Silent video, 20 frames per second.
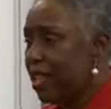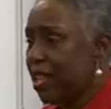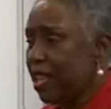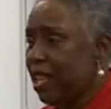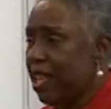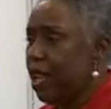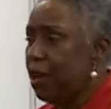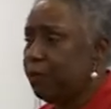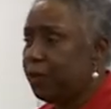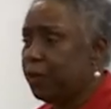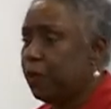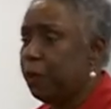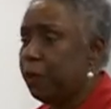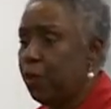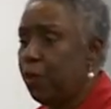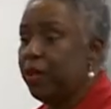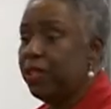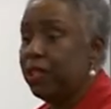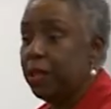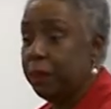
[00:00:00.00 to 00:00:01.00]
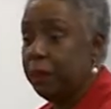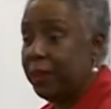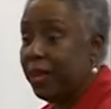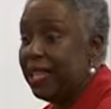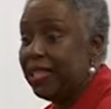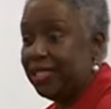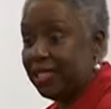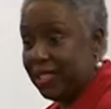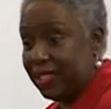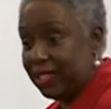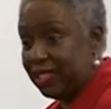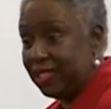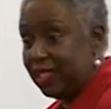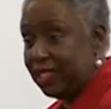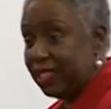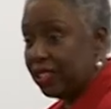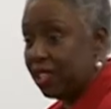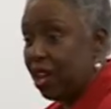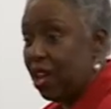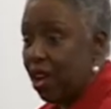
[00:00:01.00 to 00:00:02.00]
help support the
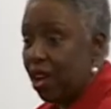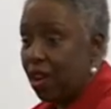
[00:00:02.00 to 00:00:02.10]
businesses